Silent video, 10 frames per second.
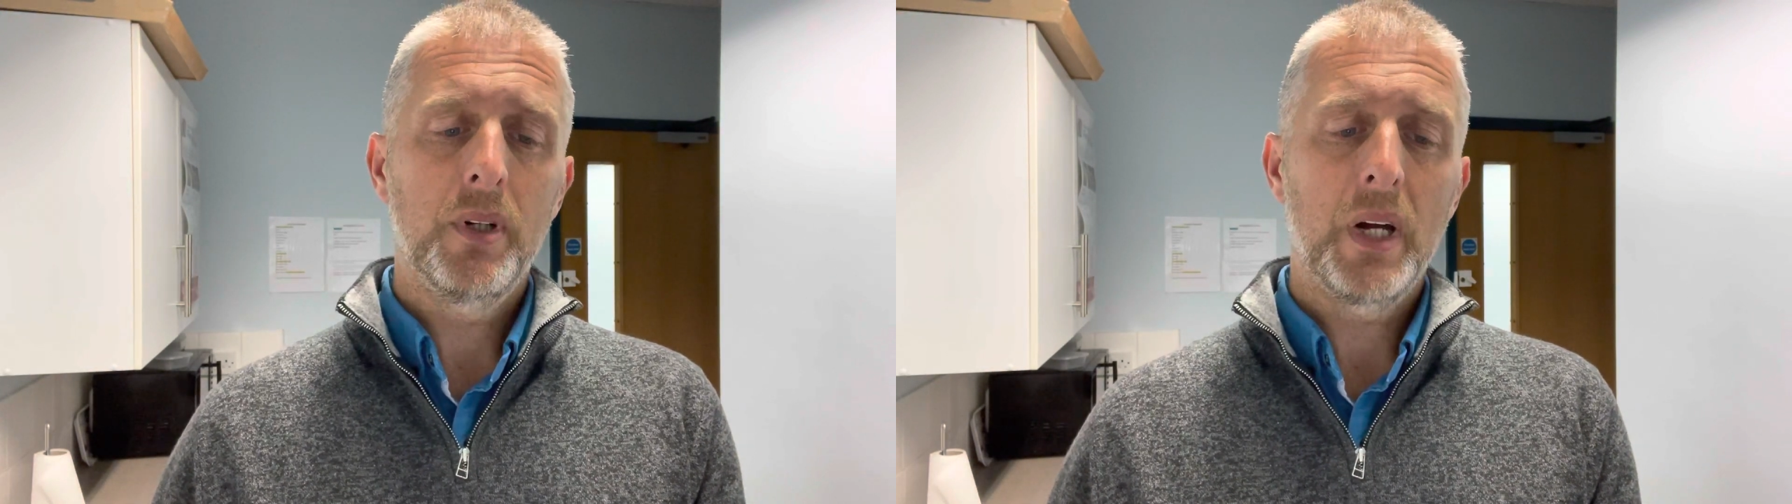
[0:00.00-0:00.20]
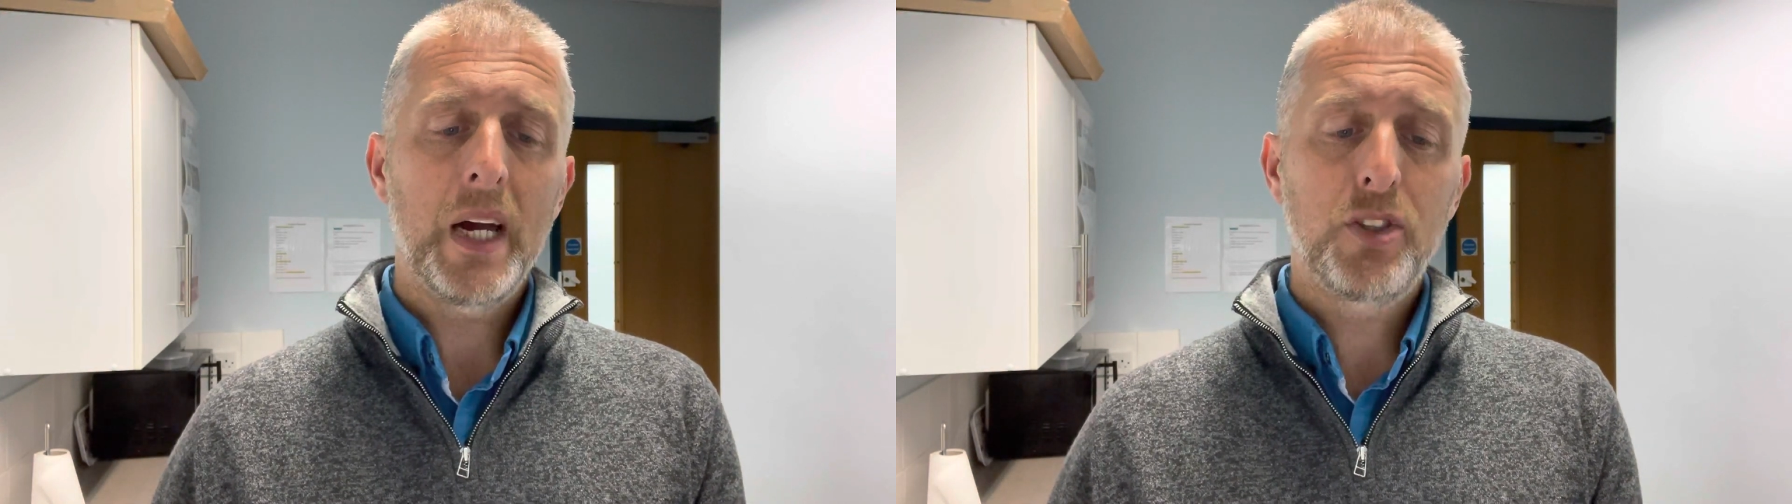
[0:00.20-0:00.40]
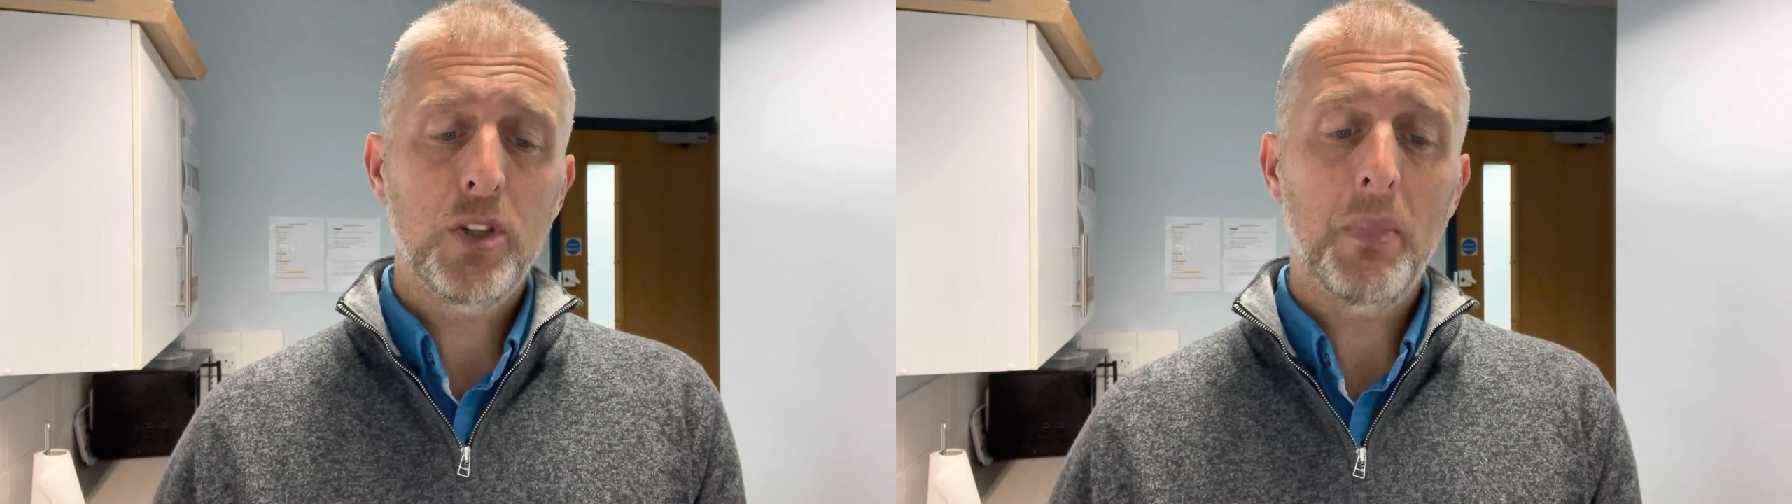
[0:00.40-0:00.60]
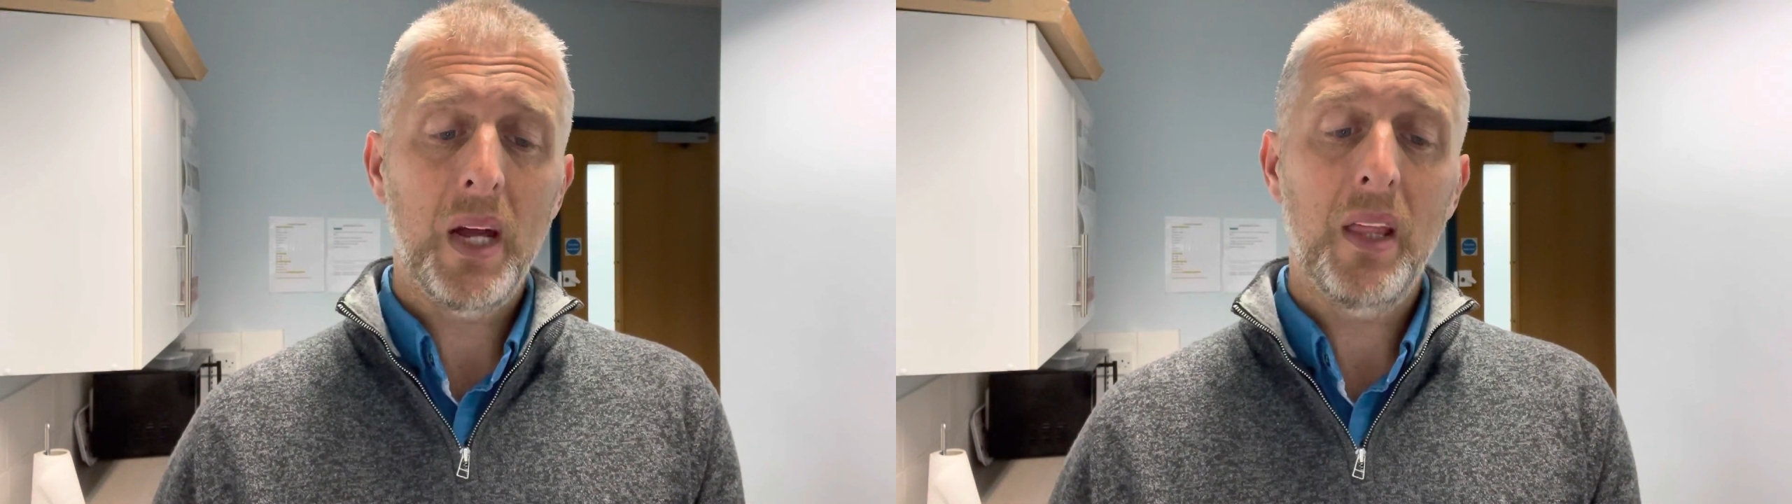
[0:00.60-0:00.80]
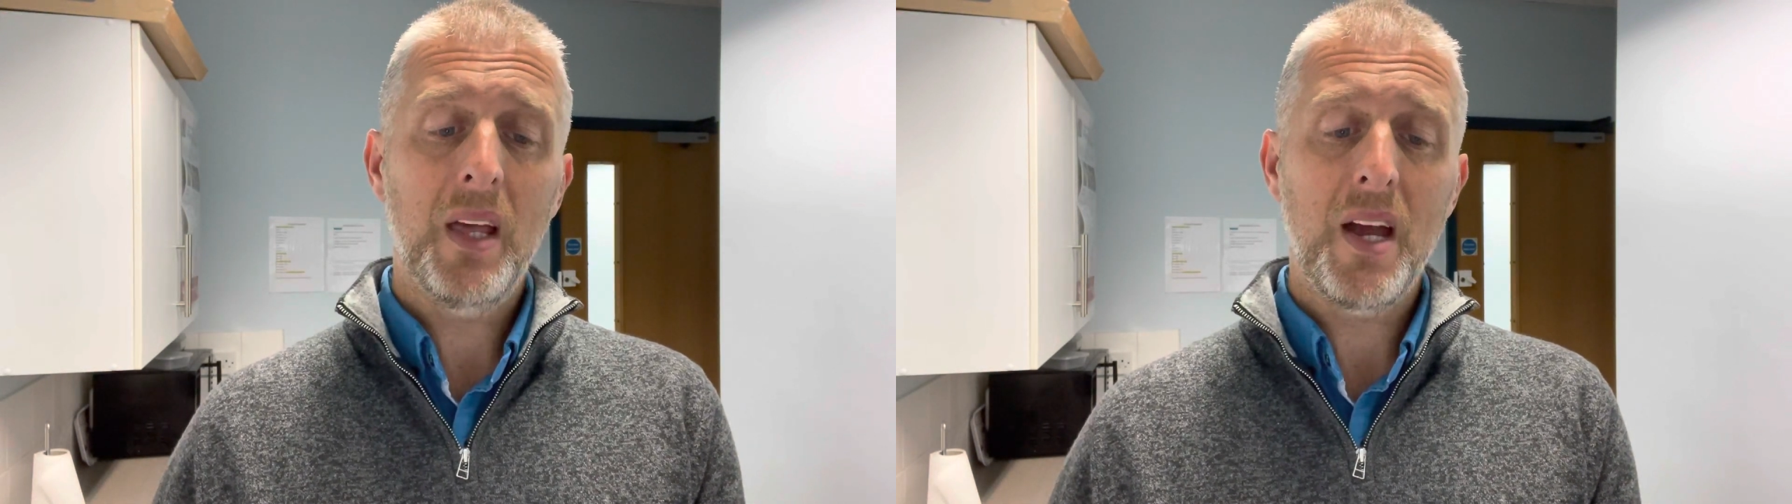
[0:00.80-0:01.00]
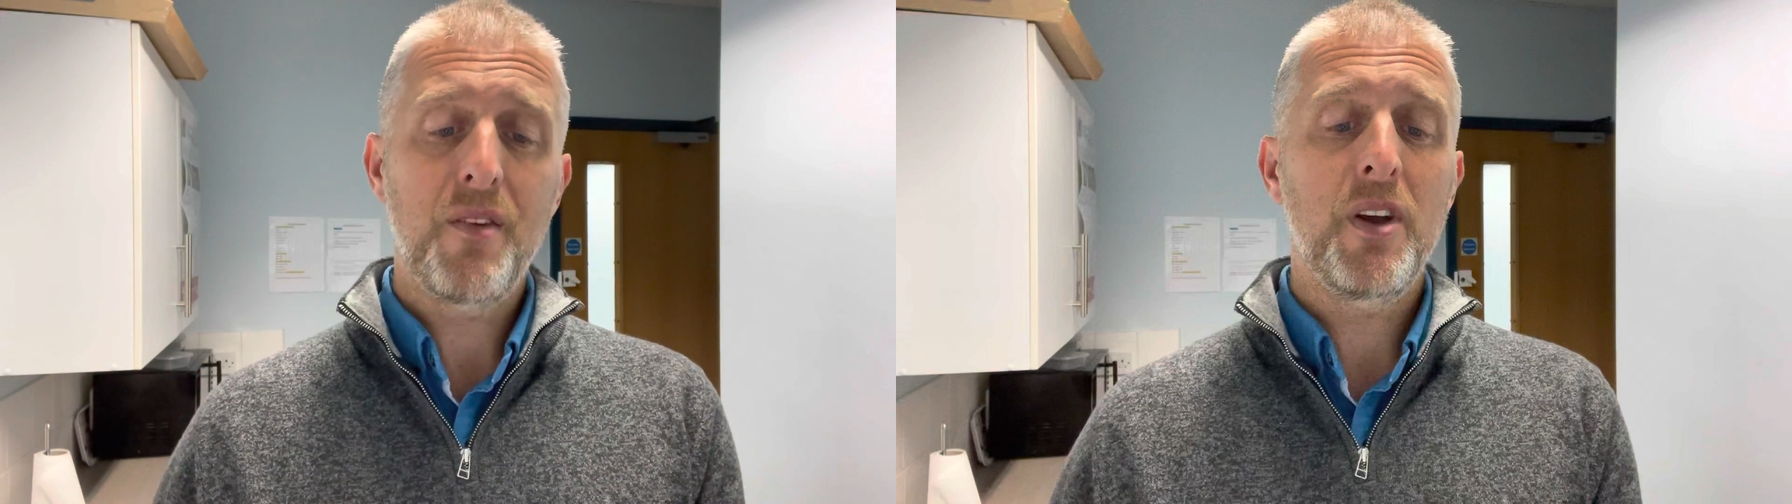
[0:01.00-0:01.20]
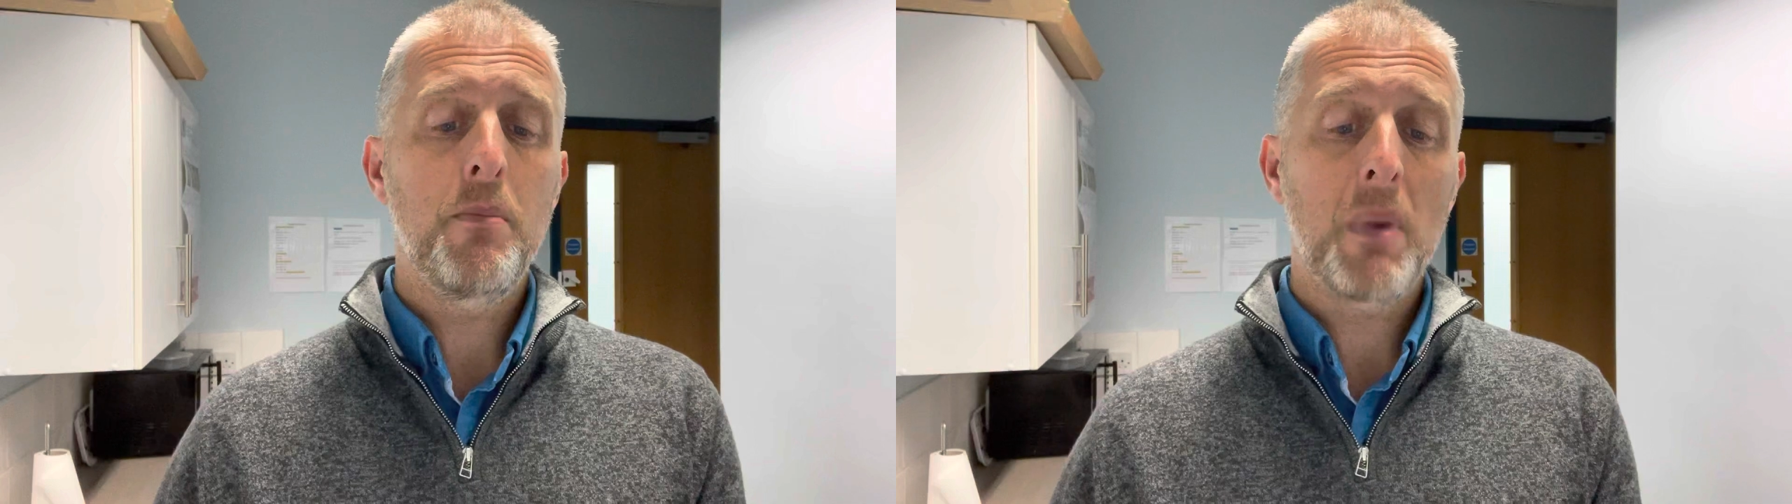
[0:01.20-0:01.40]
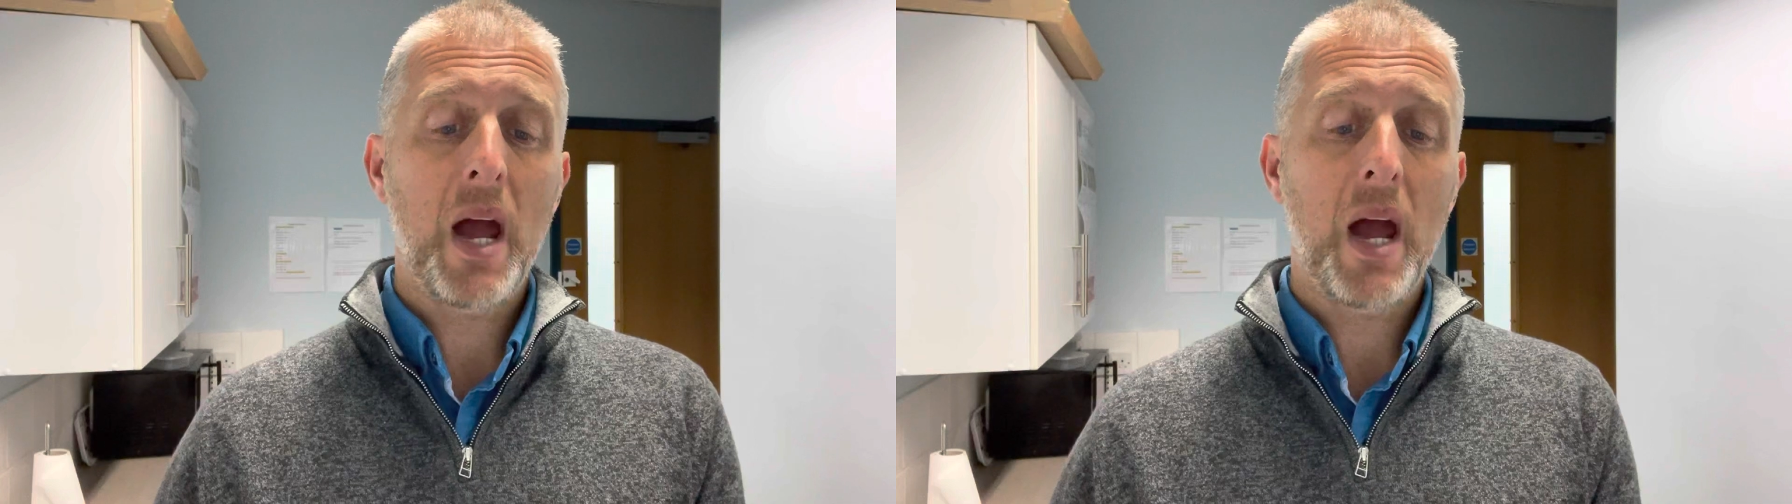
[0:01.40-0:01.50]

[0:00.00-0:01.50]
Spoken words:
I took my life in my